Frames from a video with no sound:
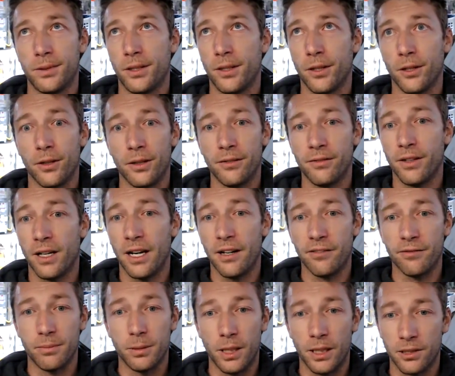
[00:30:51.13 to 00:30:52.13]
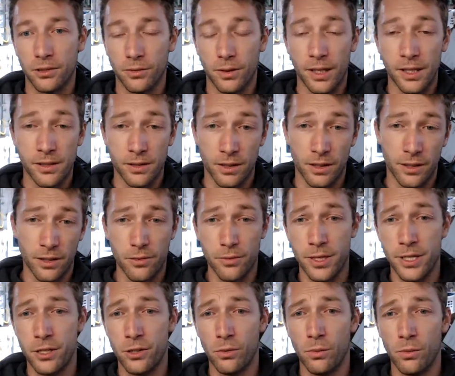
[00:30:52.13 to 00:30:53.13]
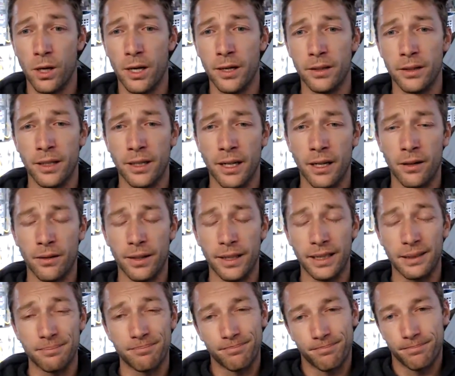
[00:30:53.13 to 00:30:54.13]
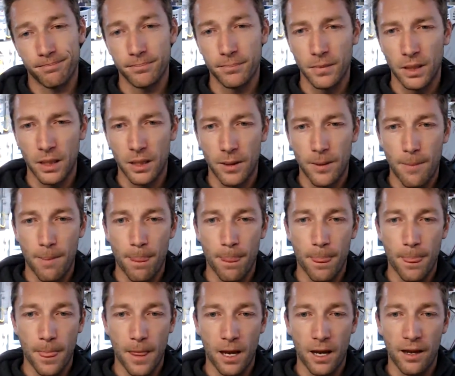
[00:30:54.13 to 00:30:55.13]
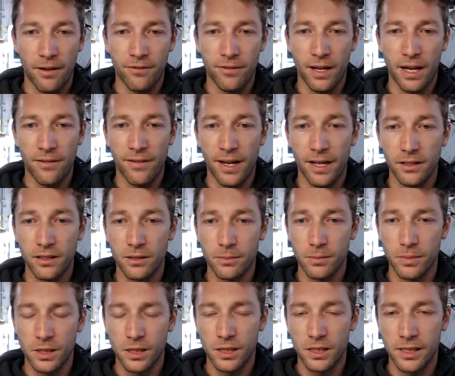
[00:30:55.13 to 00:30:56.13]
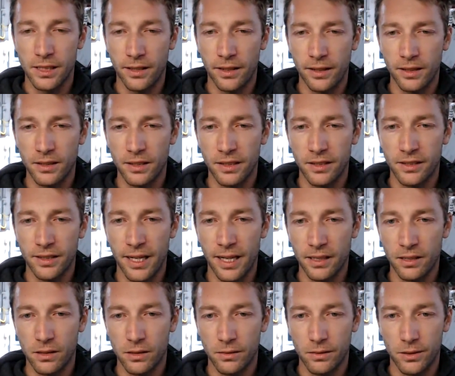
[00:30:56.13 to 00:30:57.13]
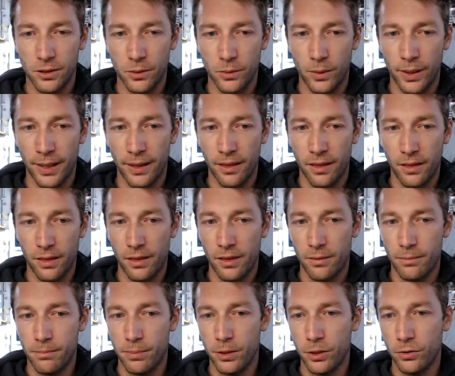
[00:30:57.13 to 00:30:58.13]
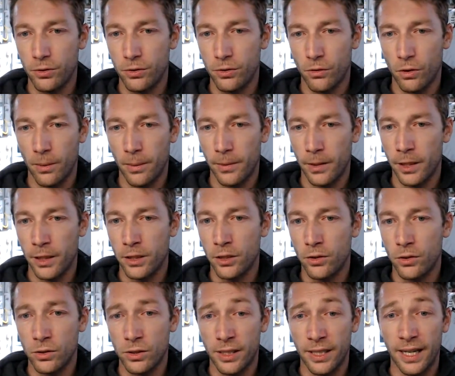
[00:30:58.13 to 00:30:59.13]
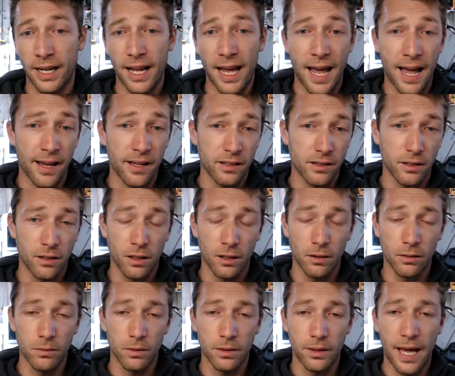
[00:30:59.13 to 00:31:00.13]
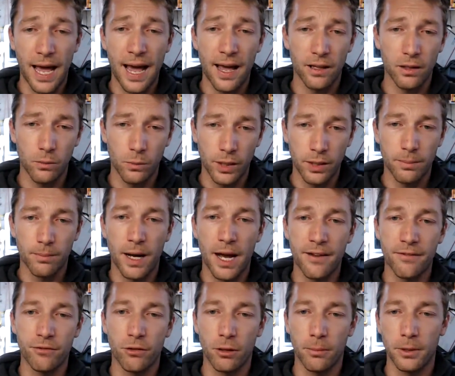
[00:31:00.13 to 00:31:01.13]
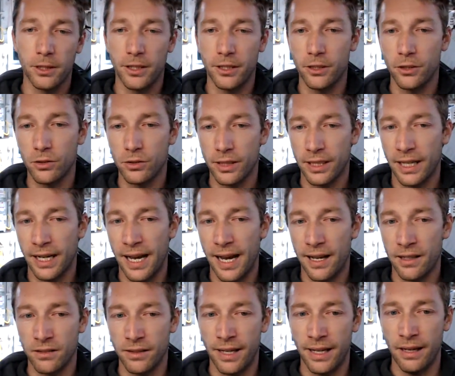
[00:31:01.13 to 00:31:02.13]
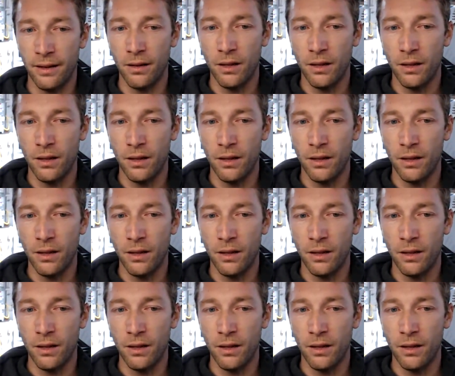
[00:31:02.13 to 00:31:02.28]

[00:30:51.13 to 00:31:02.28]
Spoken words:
35 plus runs on 3-2-1, you know, like I've had some serious success with the boost formula using it with my formula using it as a